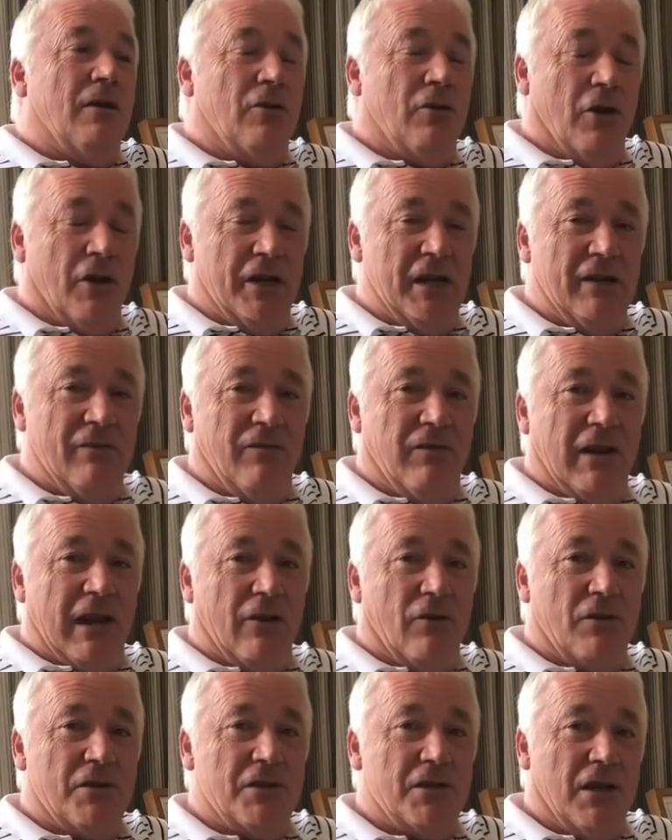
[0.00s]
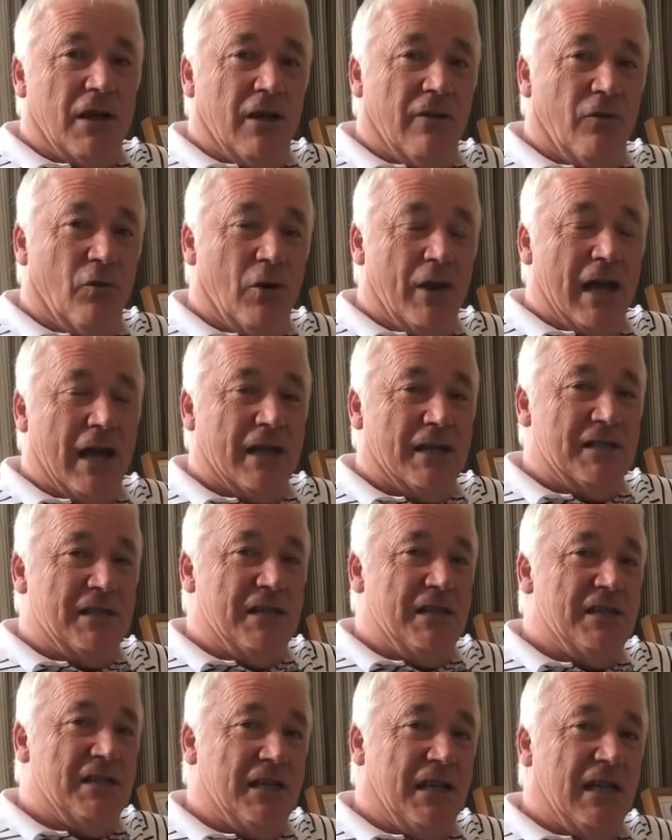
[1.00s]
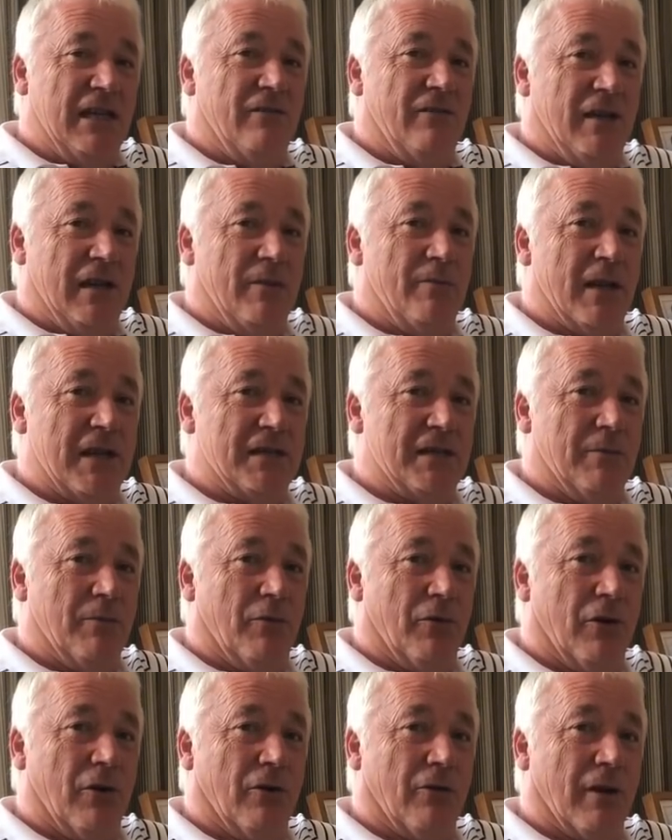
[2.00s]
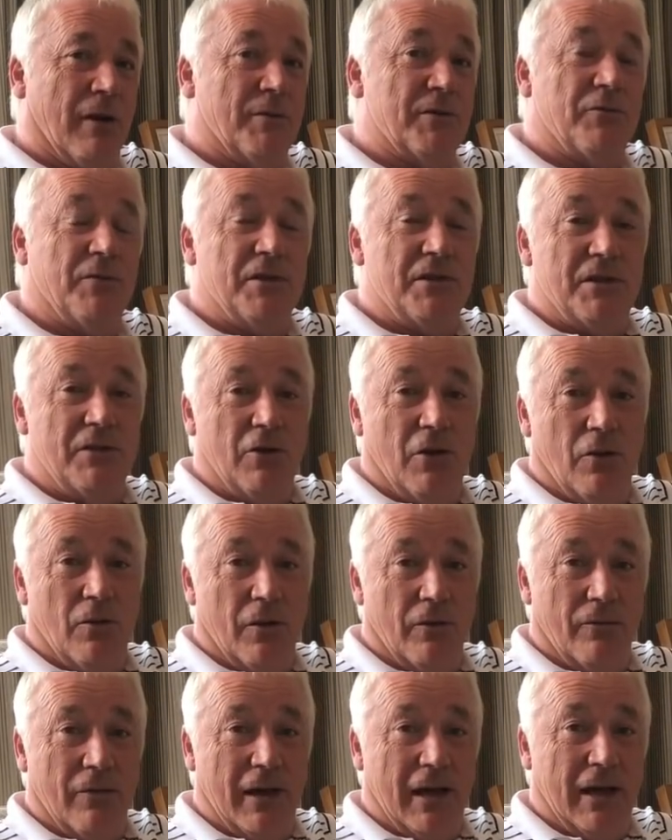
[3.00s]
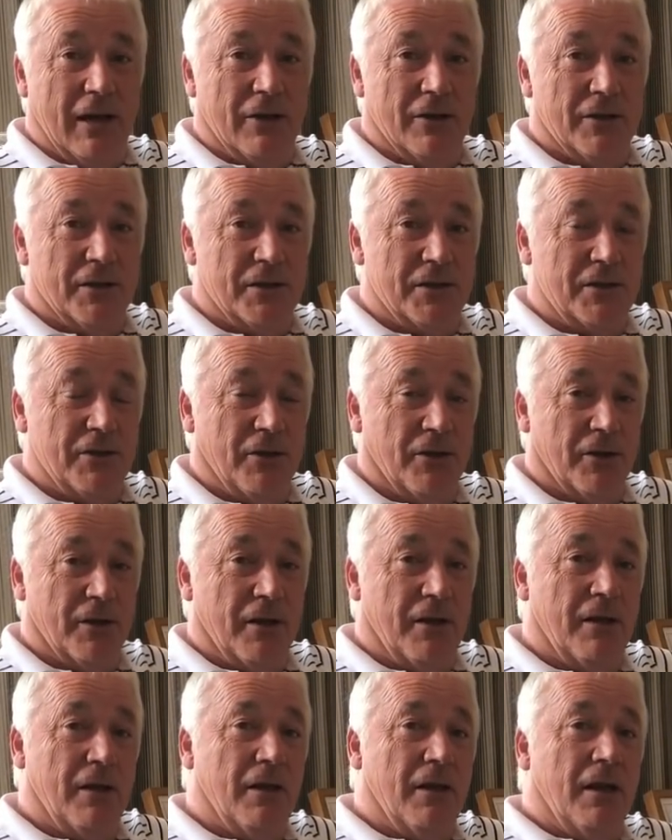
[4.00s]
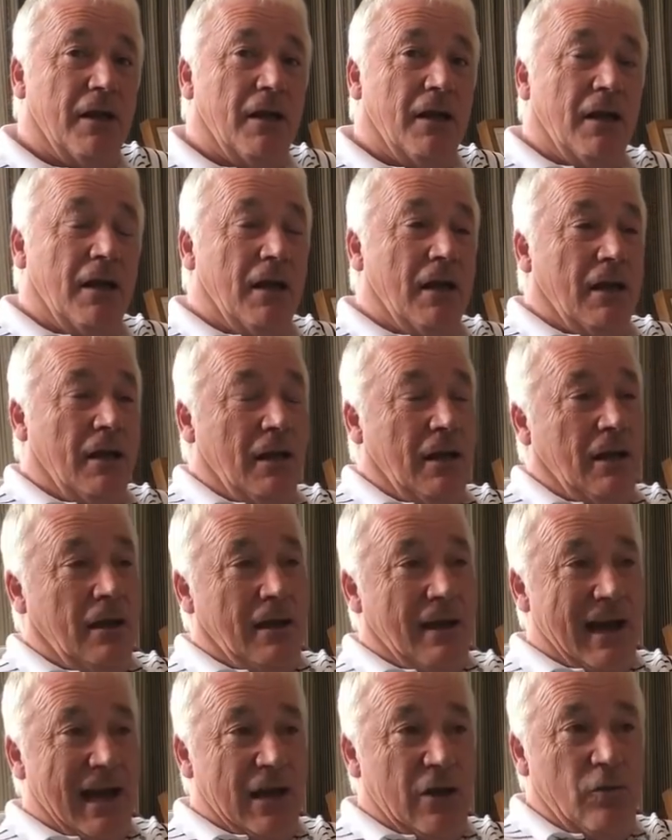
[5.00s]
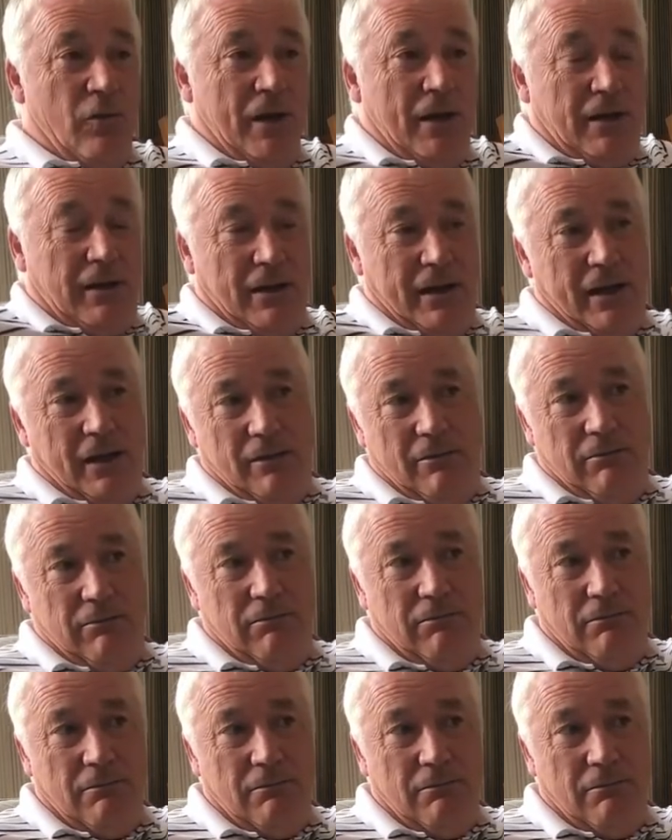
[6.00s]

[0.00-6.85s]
got an influx of reality TV betting programmes, which no one really understood. I quickly